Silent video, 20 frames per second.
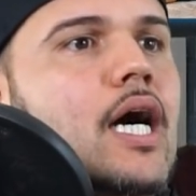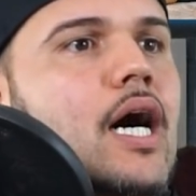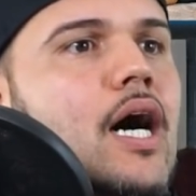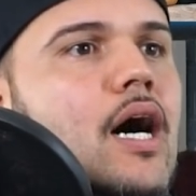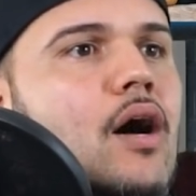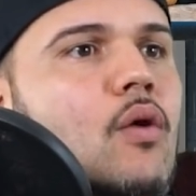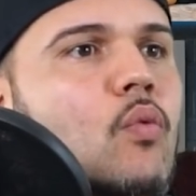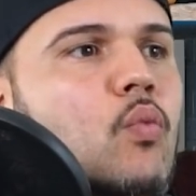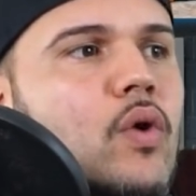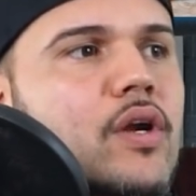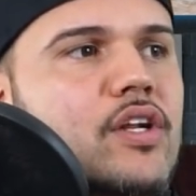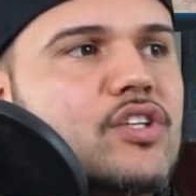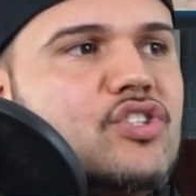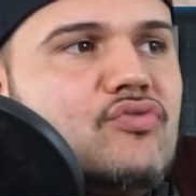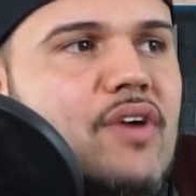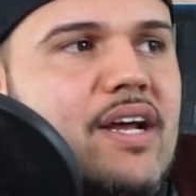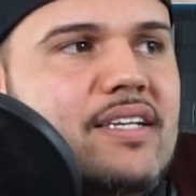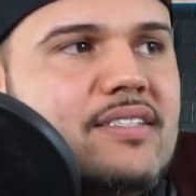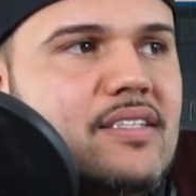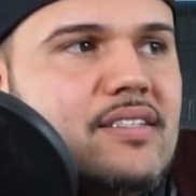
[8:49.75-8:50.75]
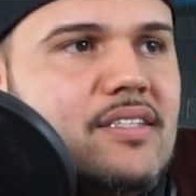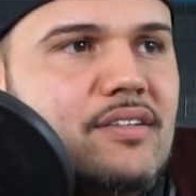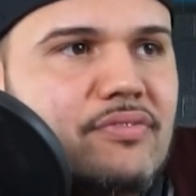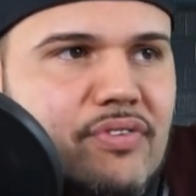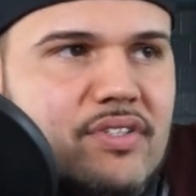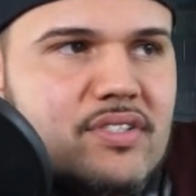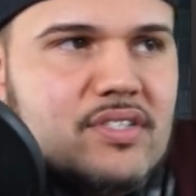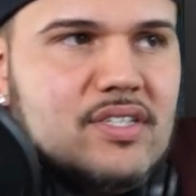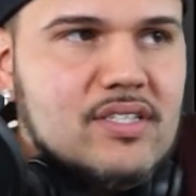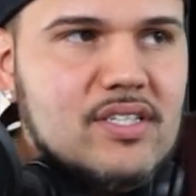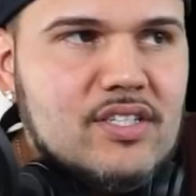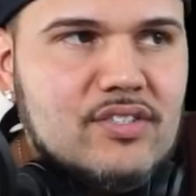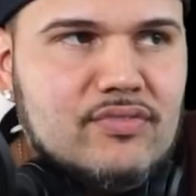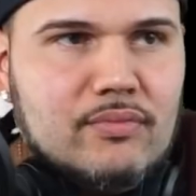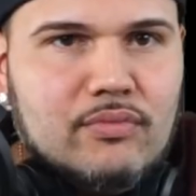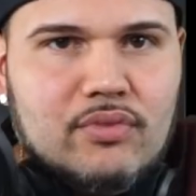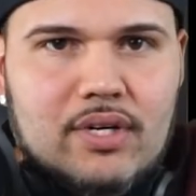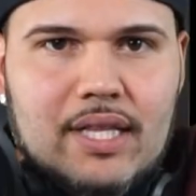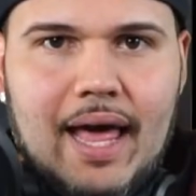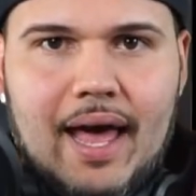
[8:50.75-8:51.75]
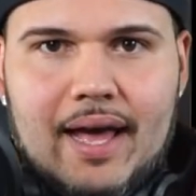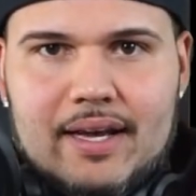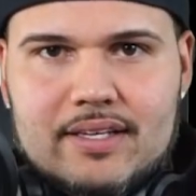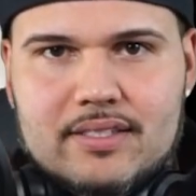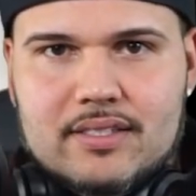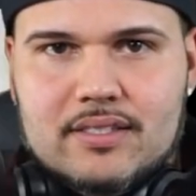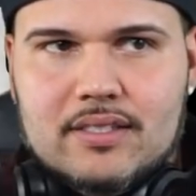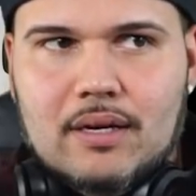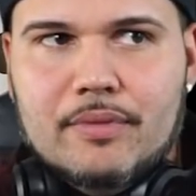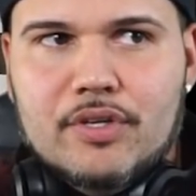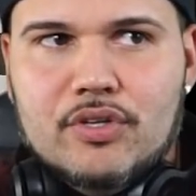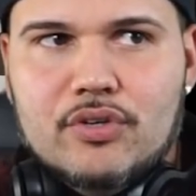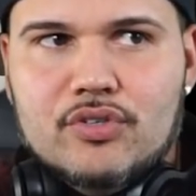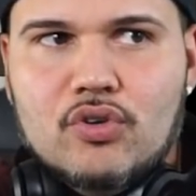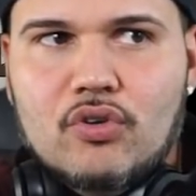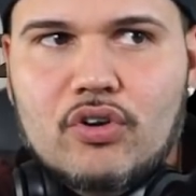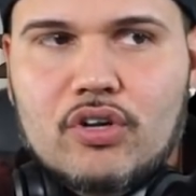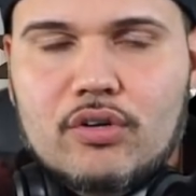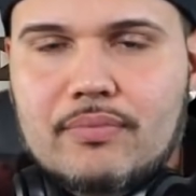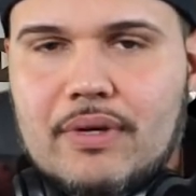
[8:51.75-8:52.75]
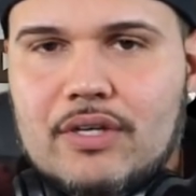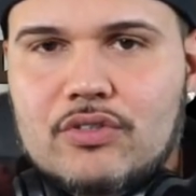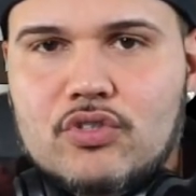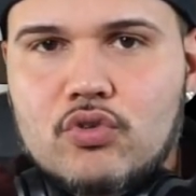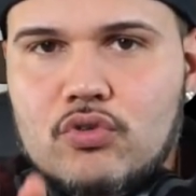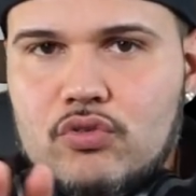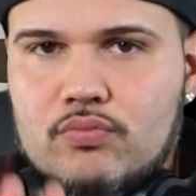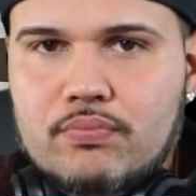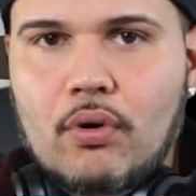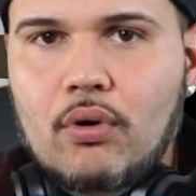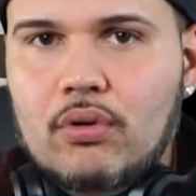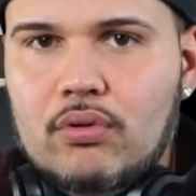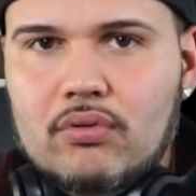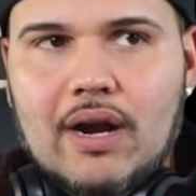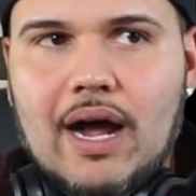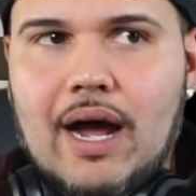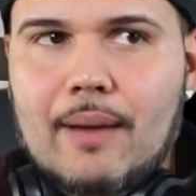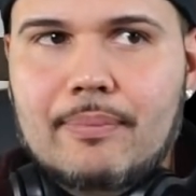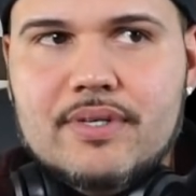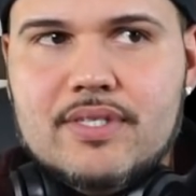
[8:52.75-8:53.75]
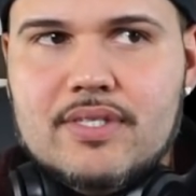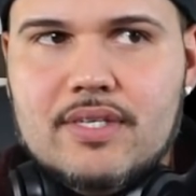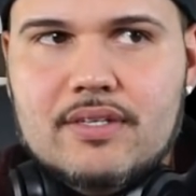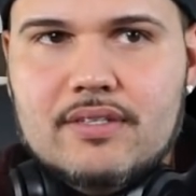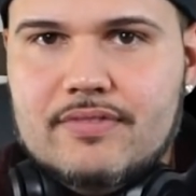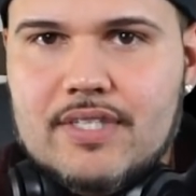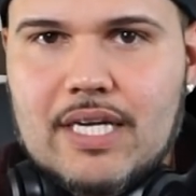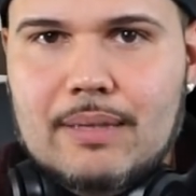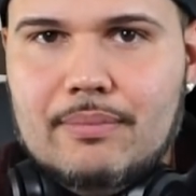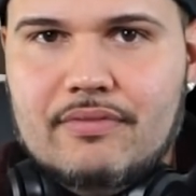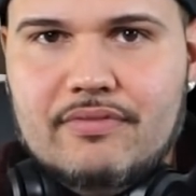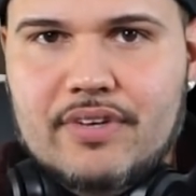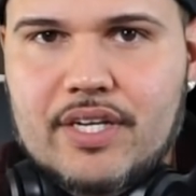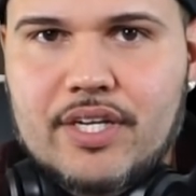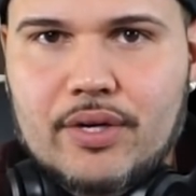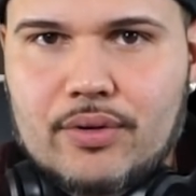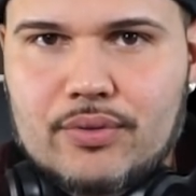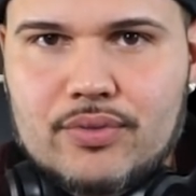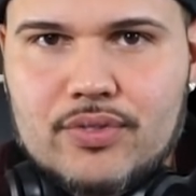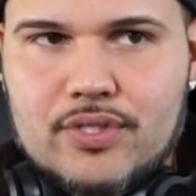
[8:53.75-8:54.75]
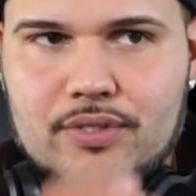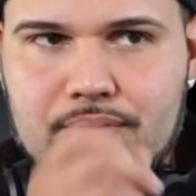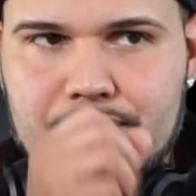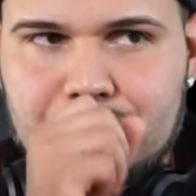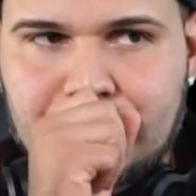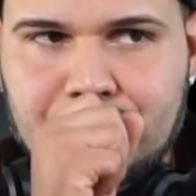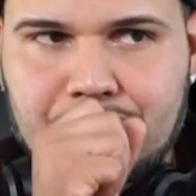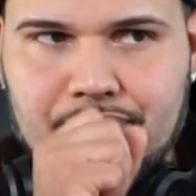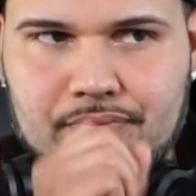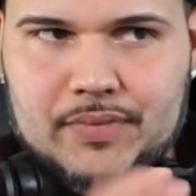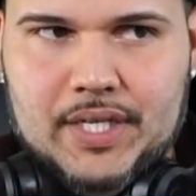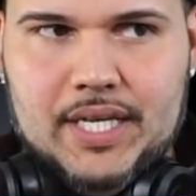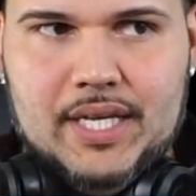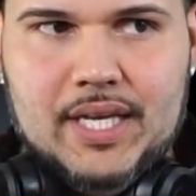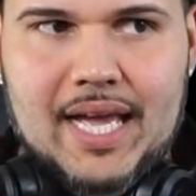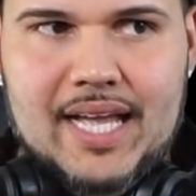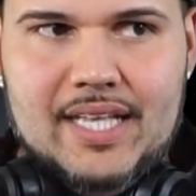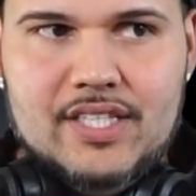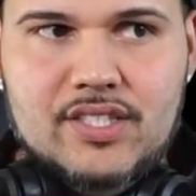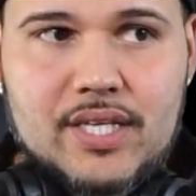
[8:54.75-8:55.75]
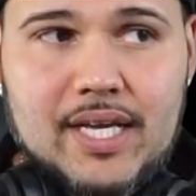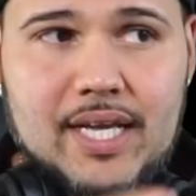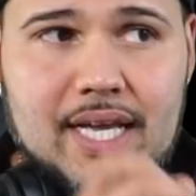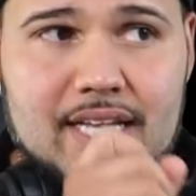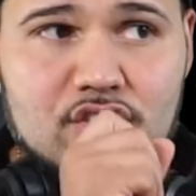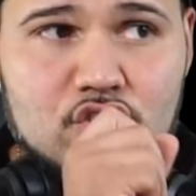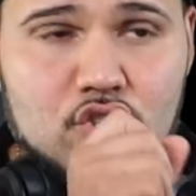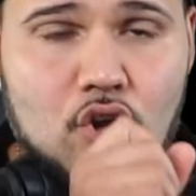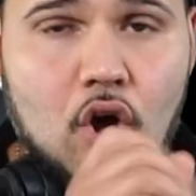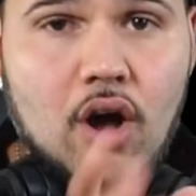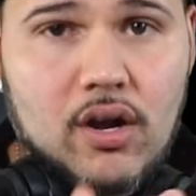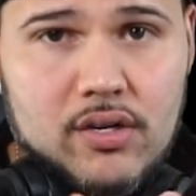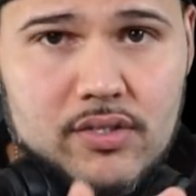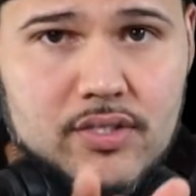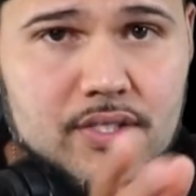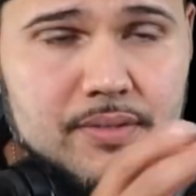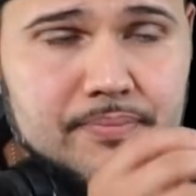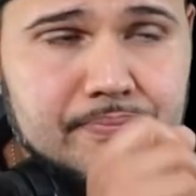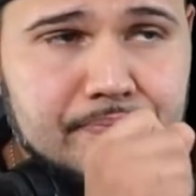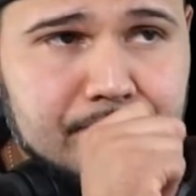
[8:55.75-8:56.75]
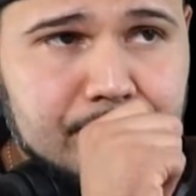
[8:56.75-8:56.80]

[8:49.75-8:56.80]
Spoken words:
What a drastic difference this is from Relax. I mean, you're talking about two polar opposite type of videos and songs,